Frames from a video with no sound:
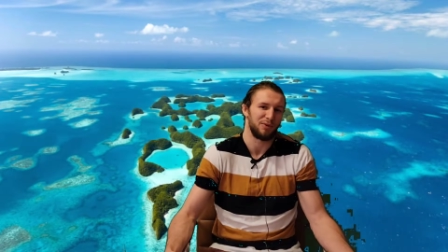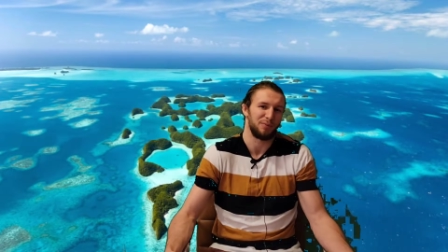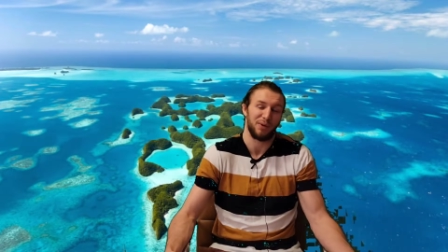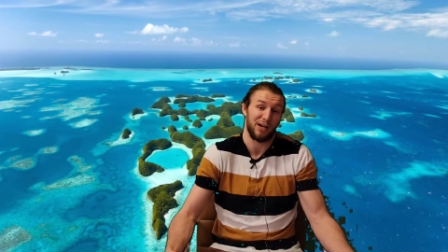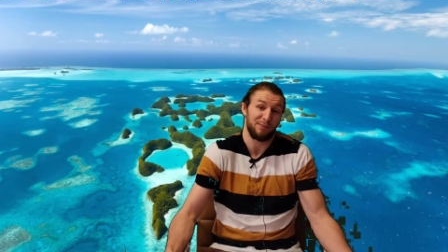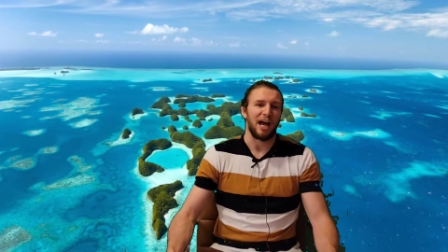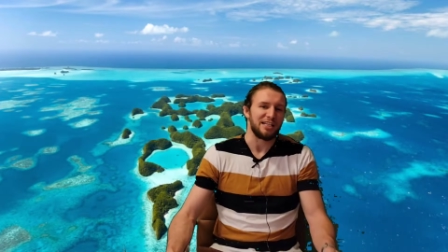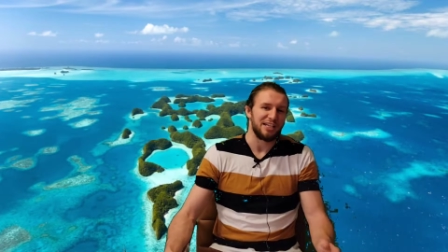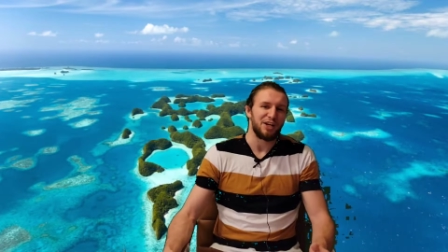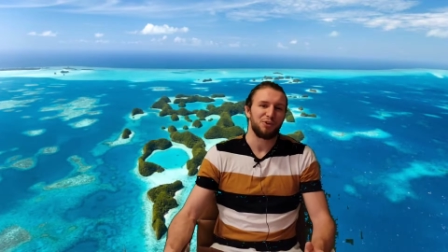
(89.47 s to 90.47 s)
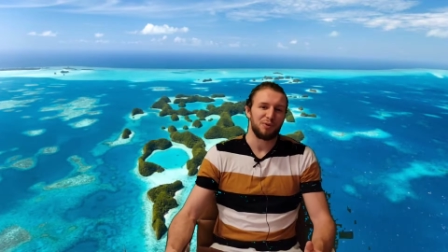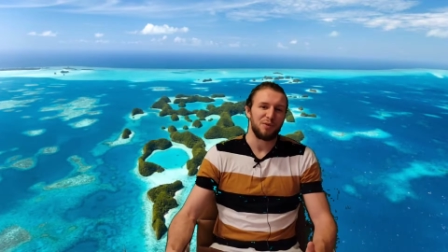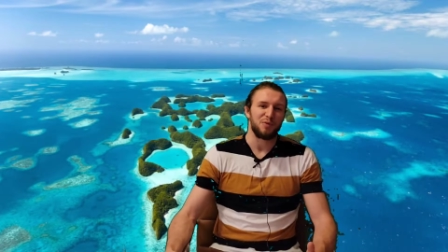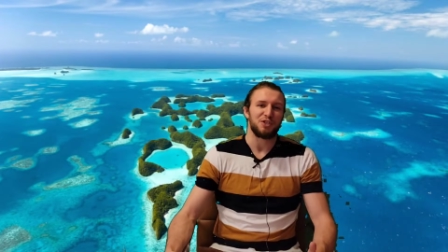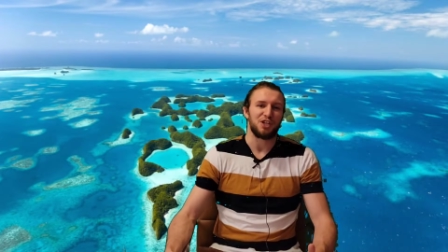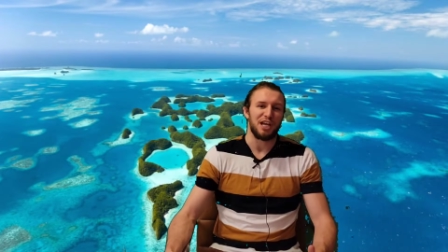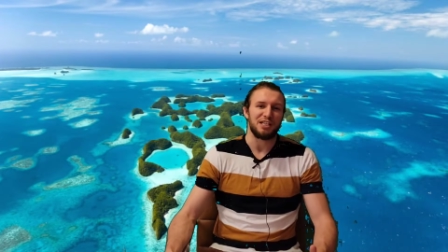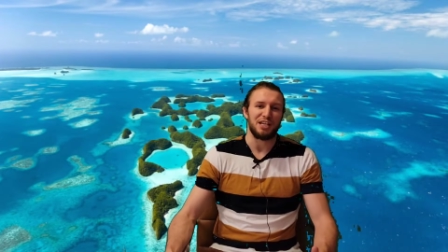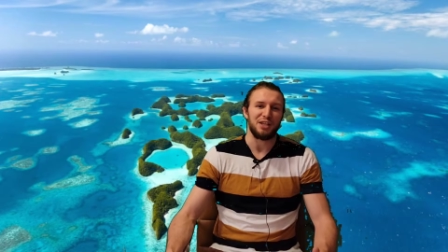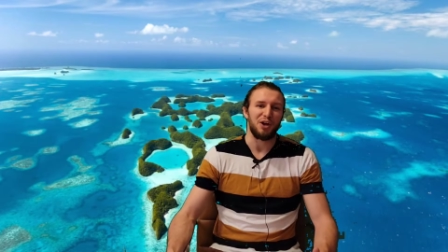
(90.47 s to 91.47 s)
but I did agree with
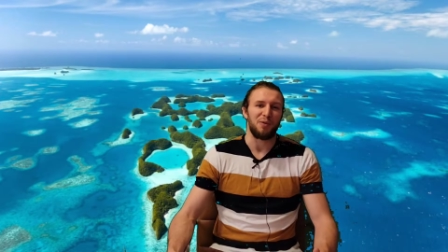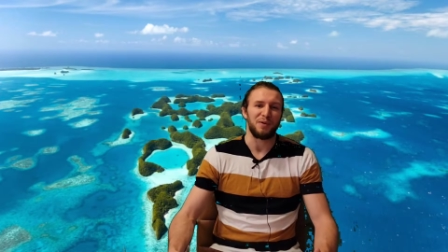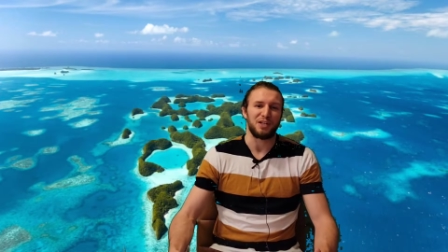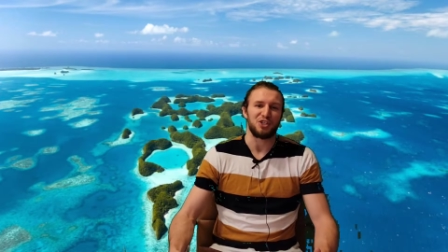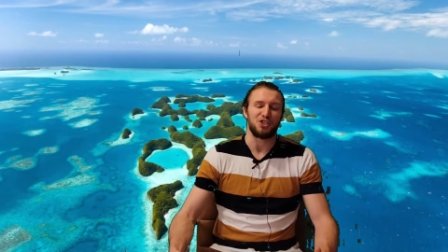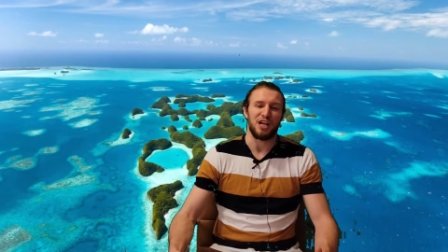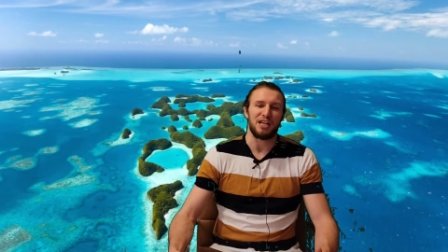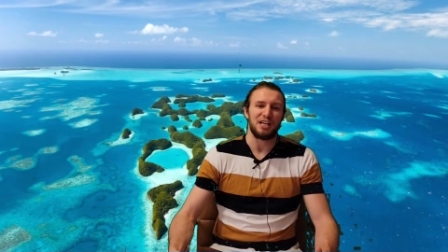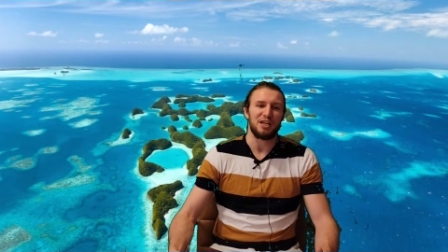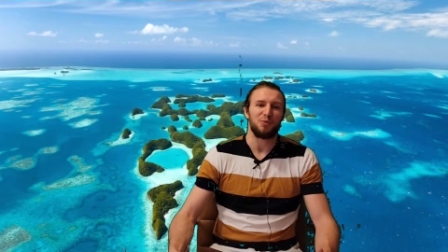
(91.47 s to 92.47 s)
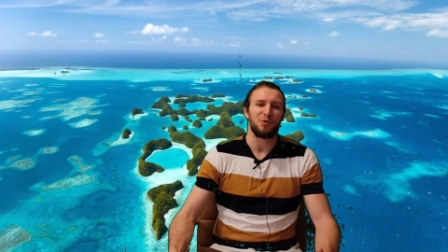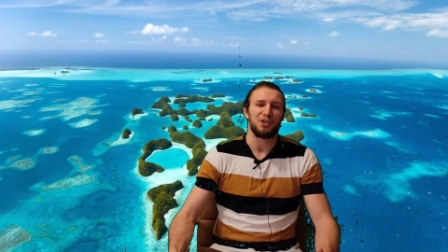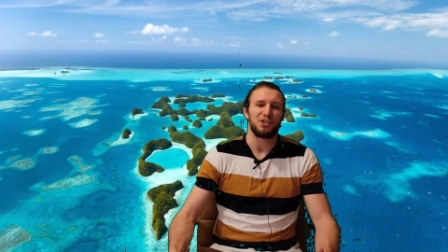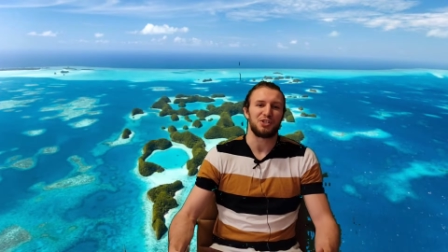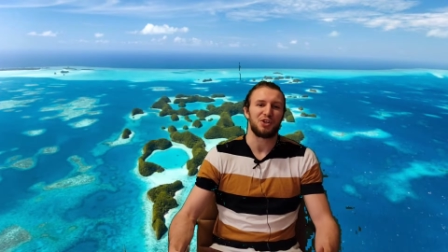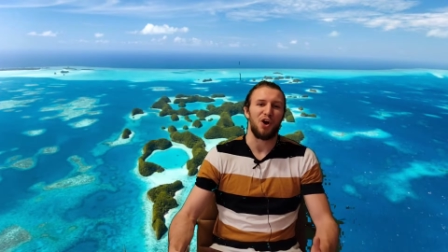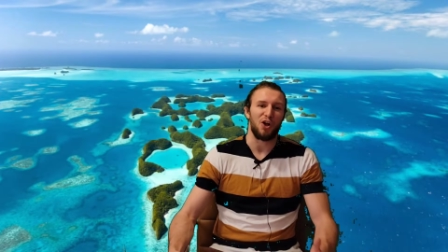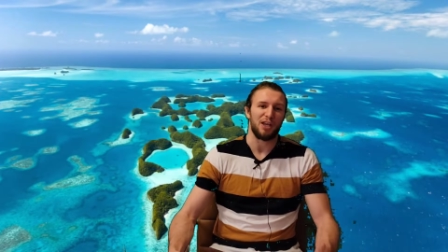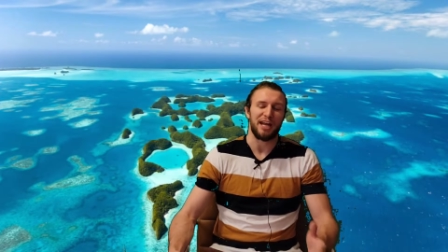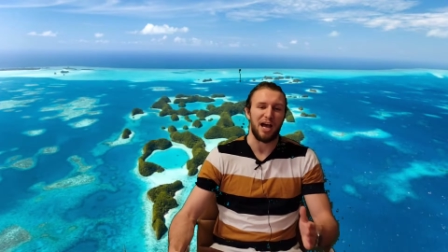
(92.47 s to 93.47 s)
JD though, because JD was
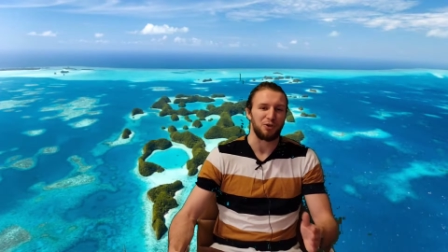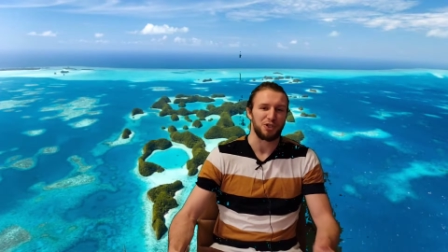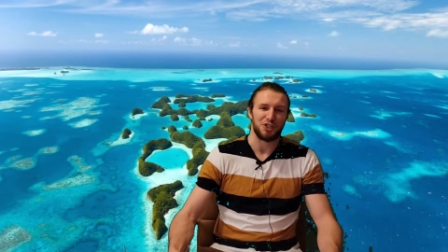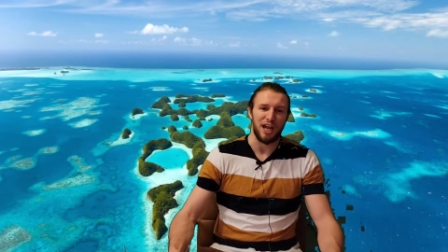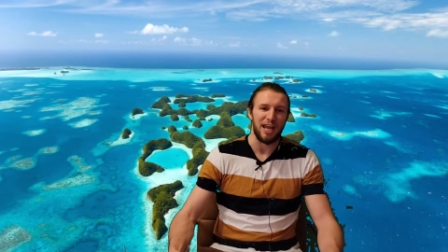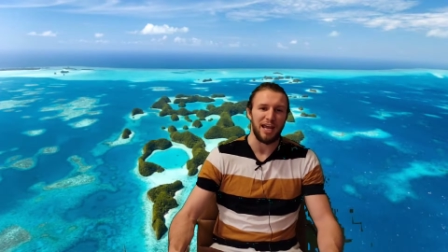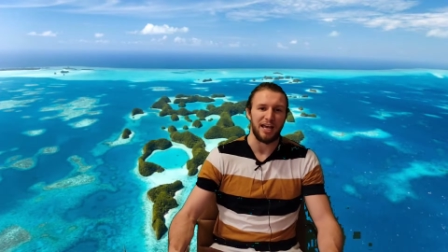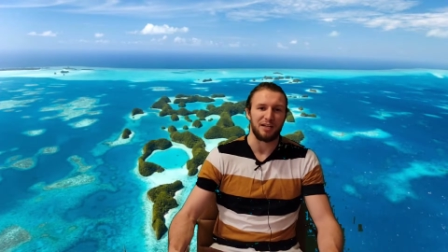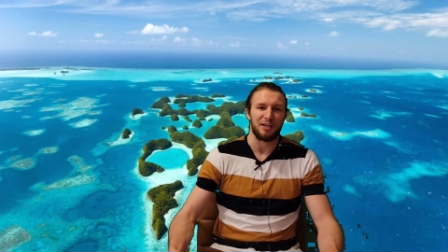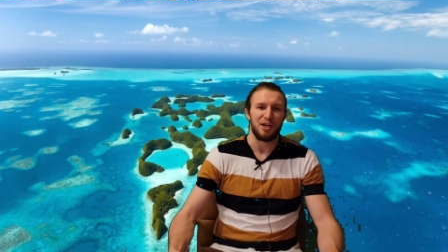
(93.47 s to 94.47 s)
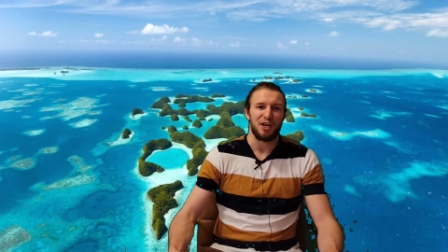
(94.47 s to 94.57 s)
calling out Shan